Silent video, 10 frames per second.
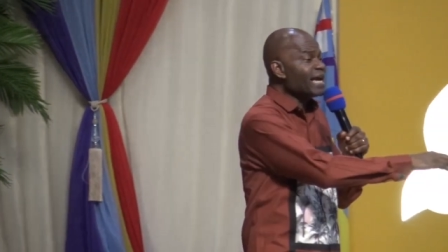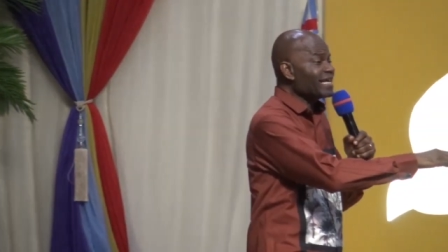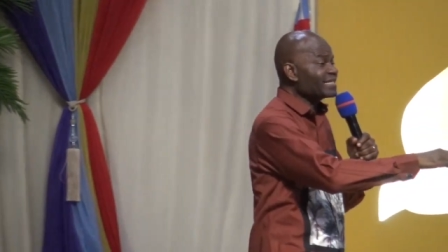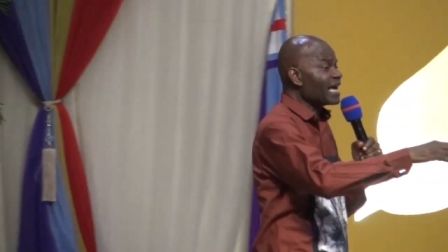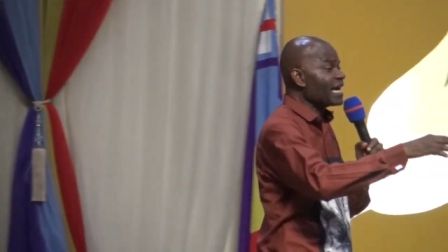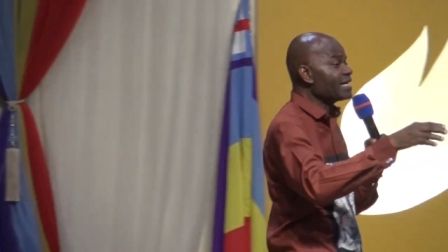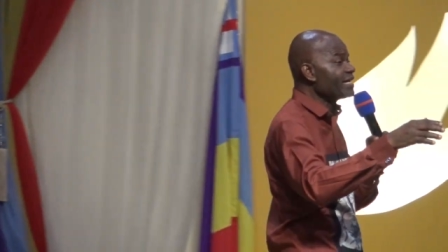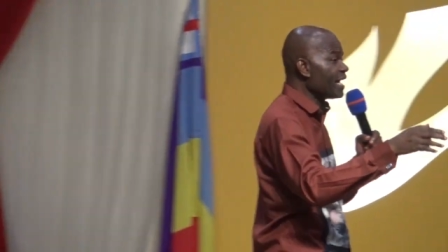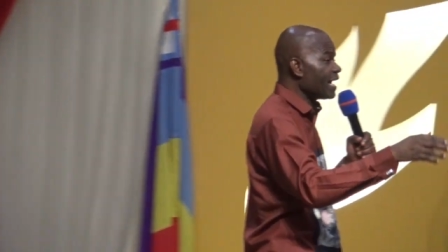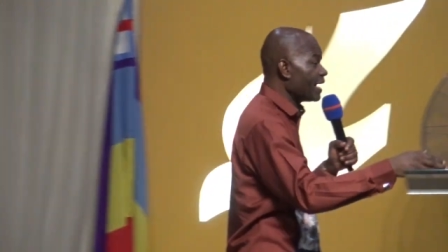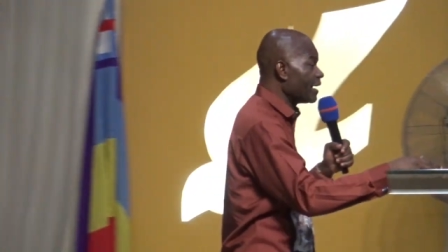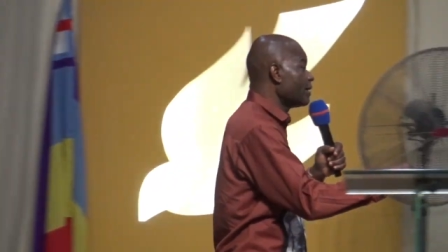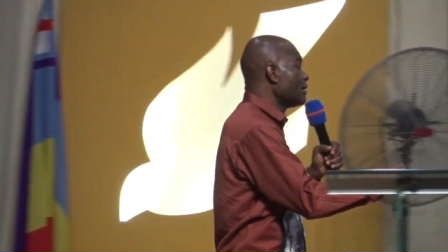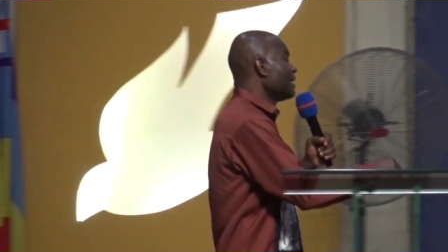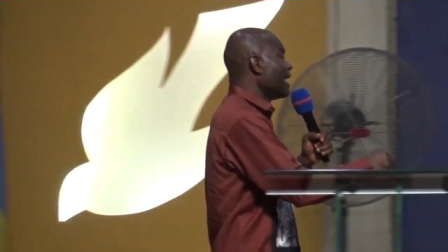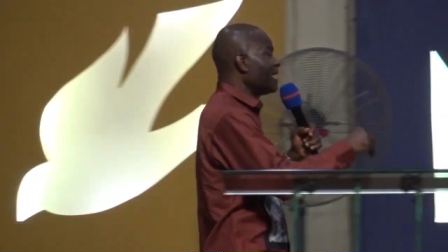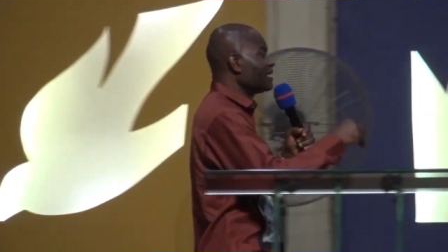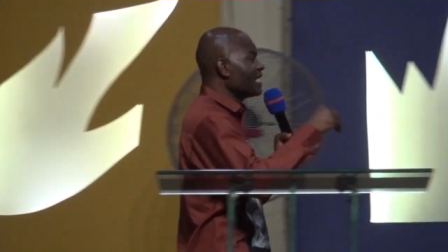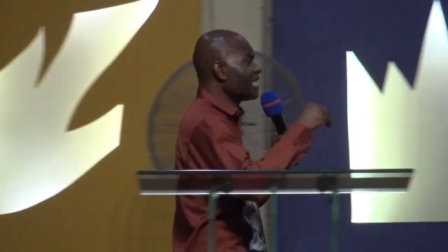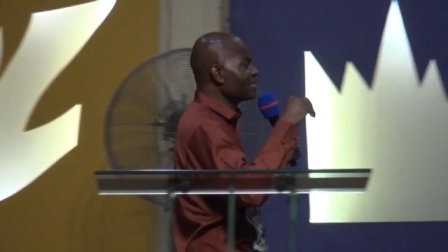as are here,
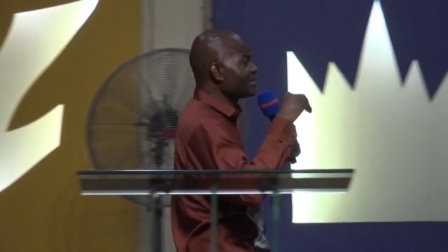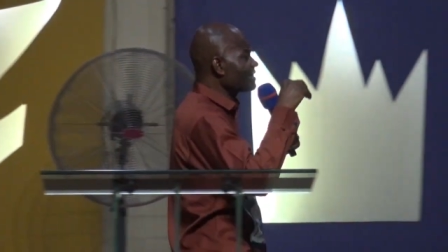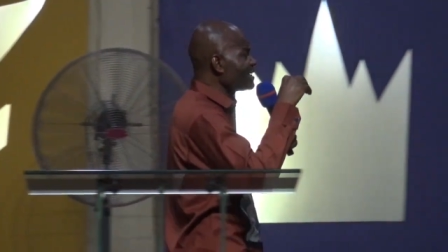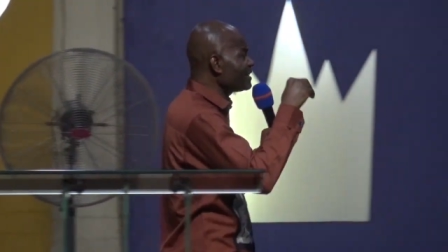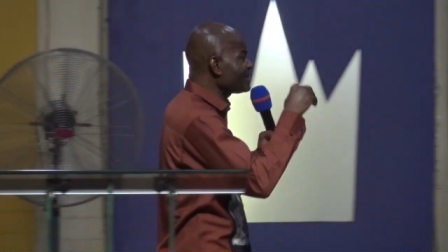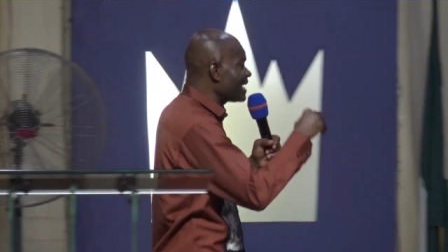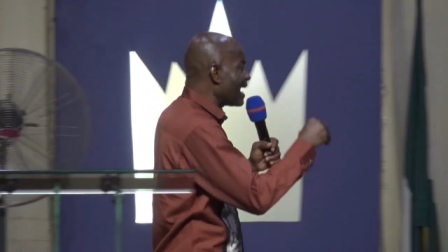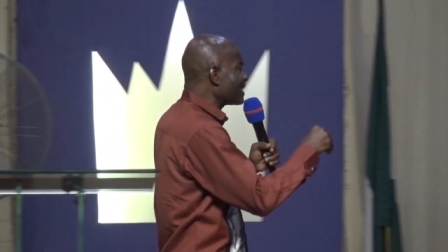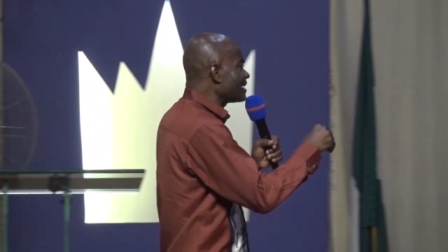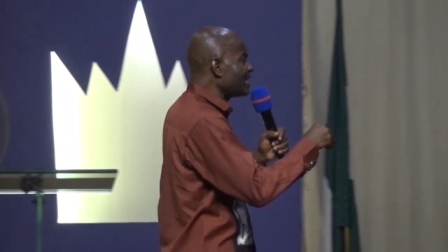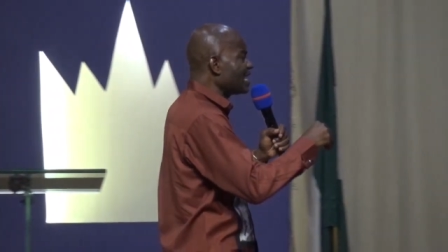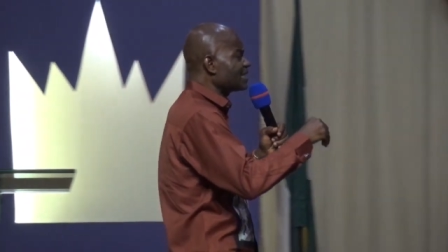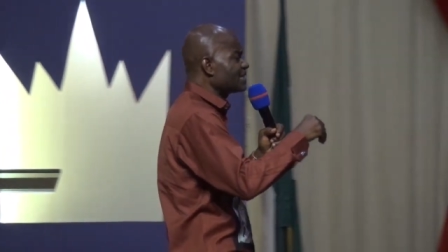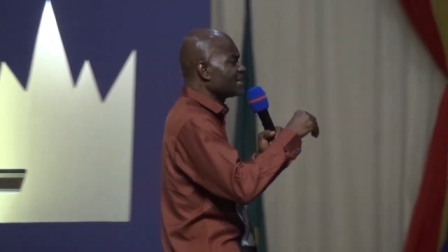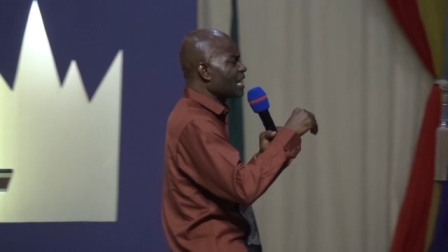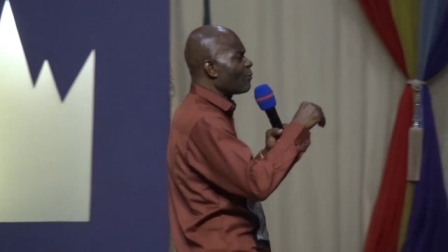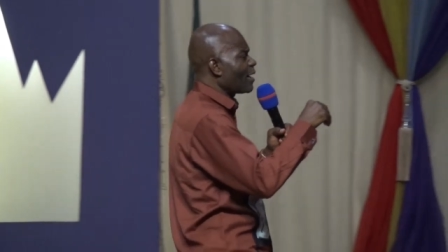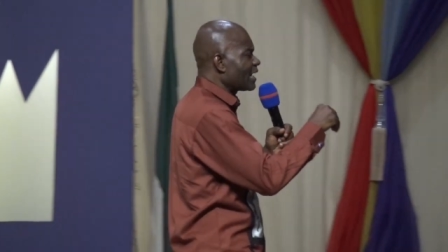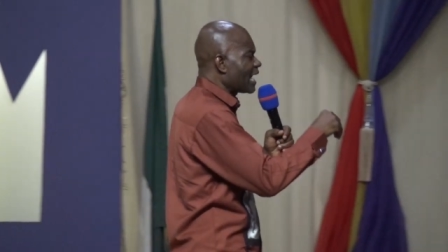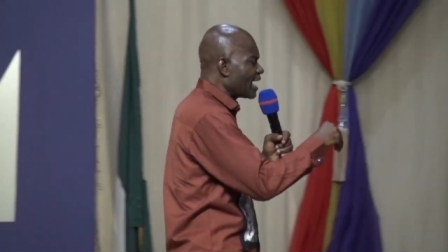and there is still darkness in
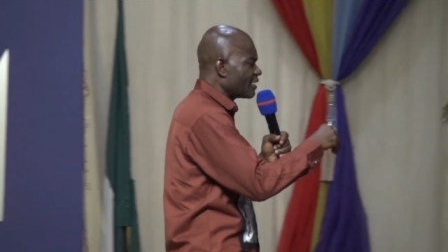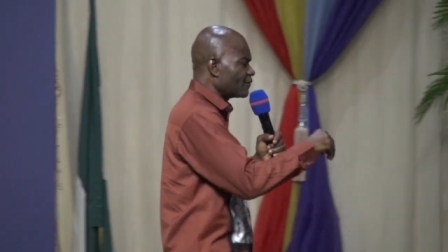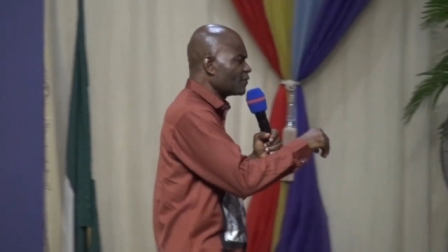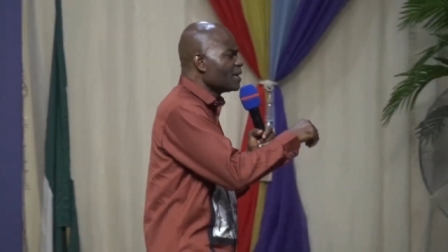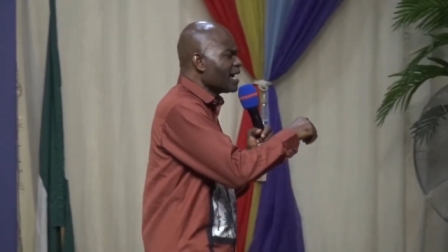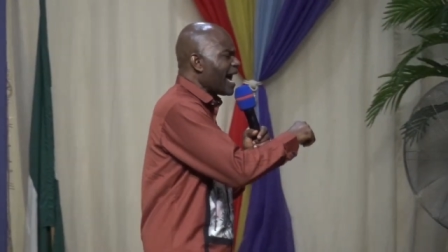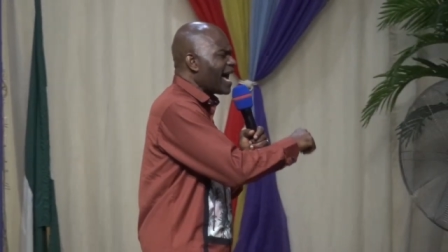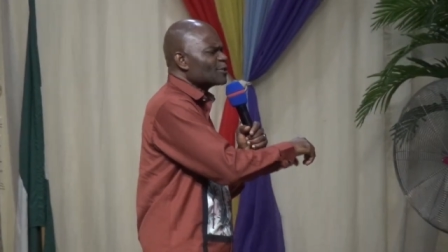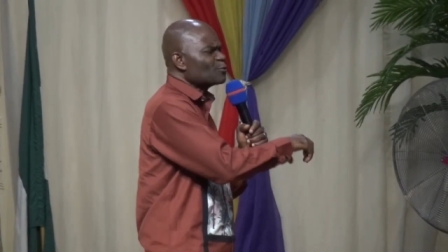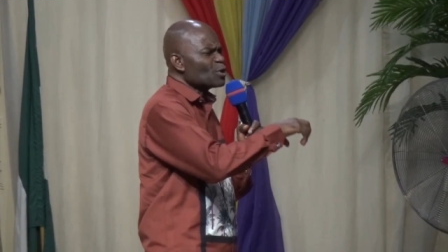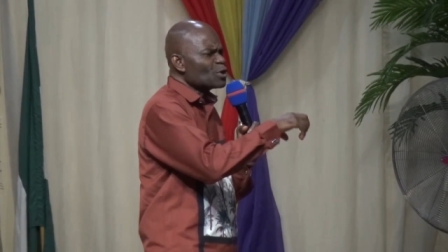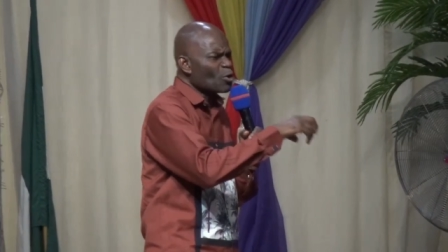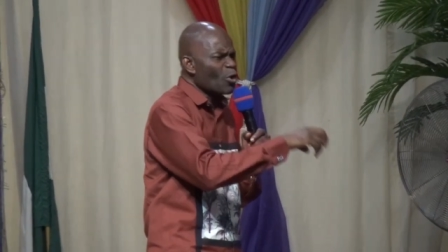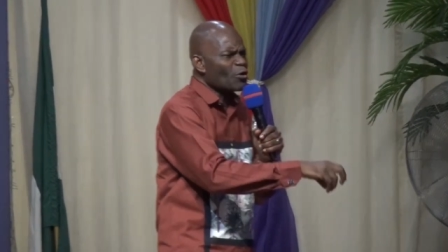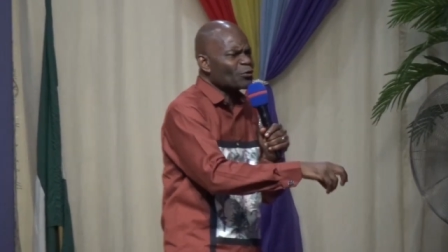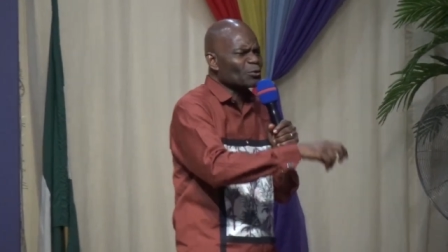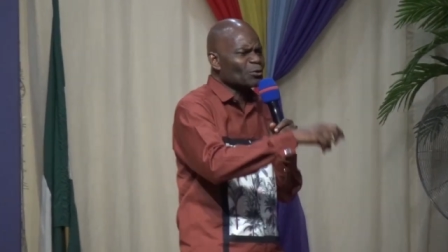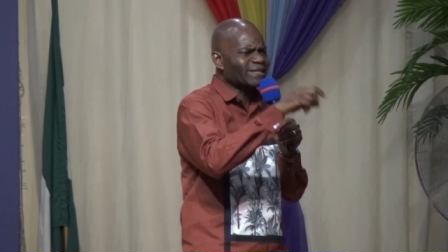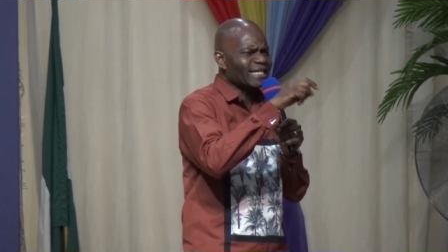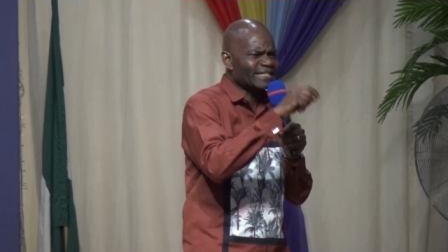our life, as we go
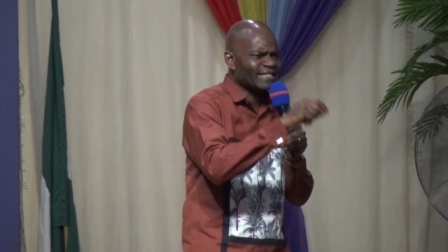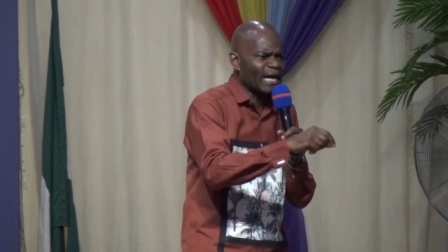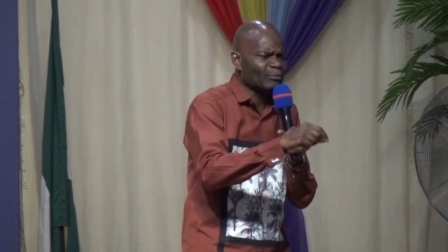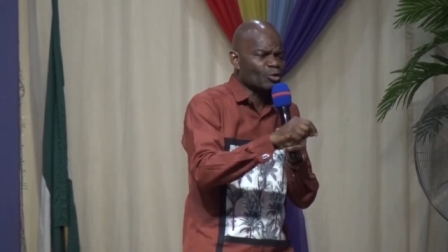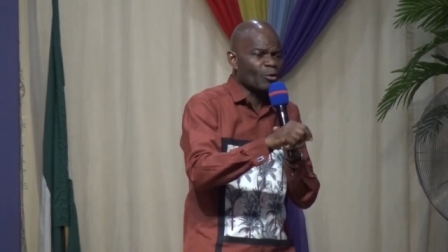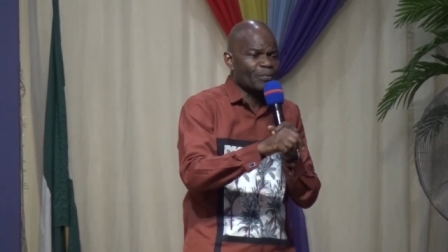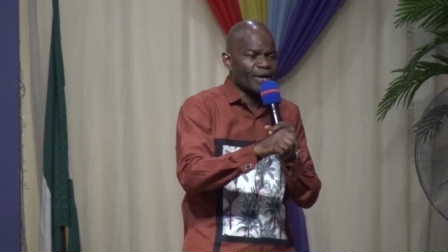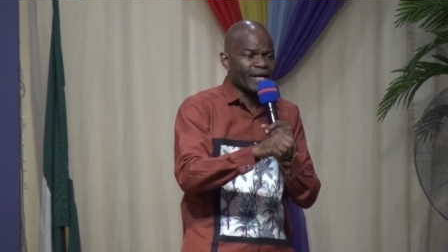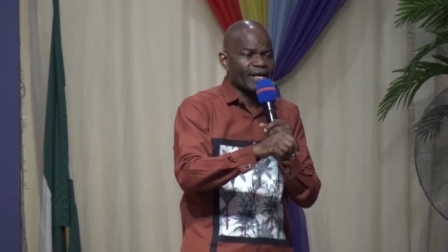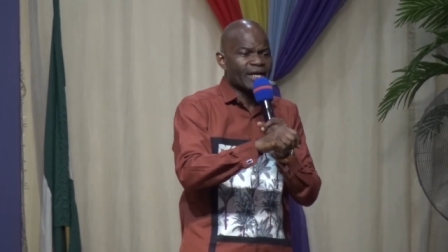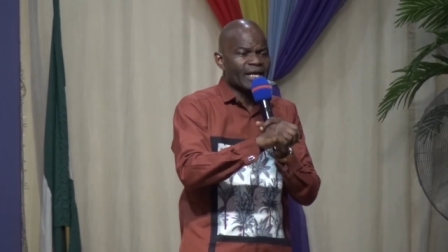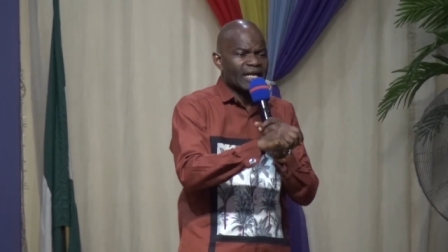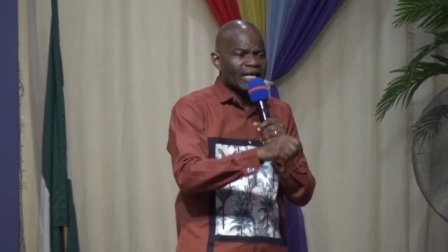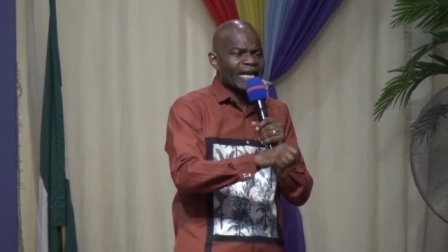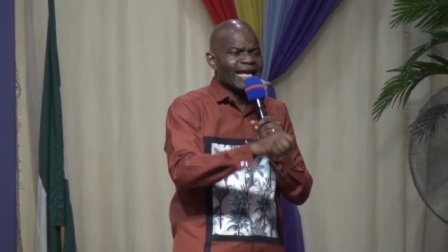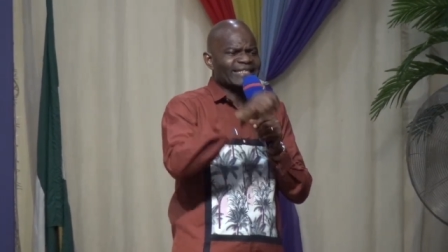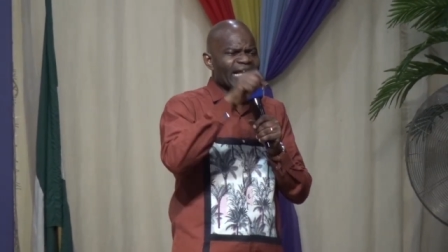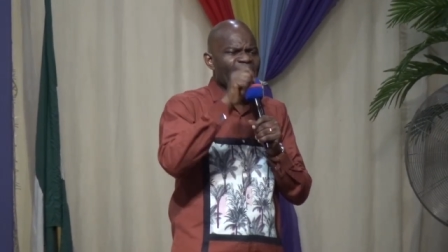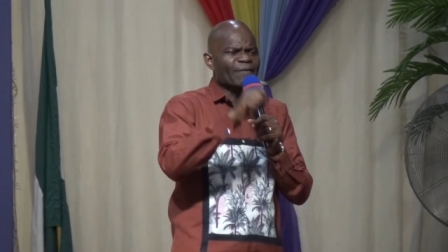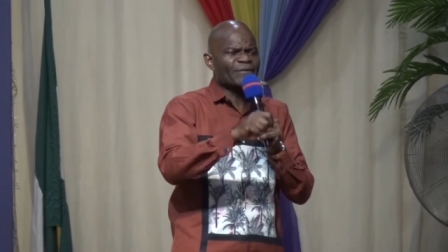through this time to pray,
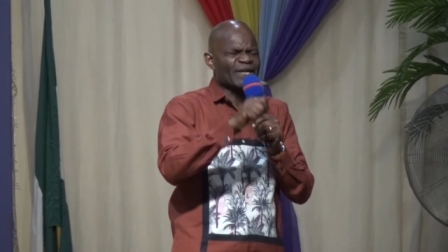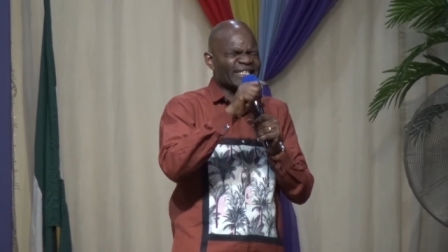let every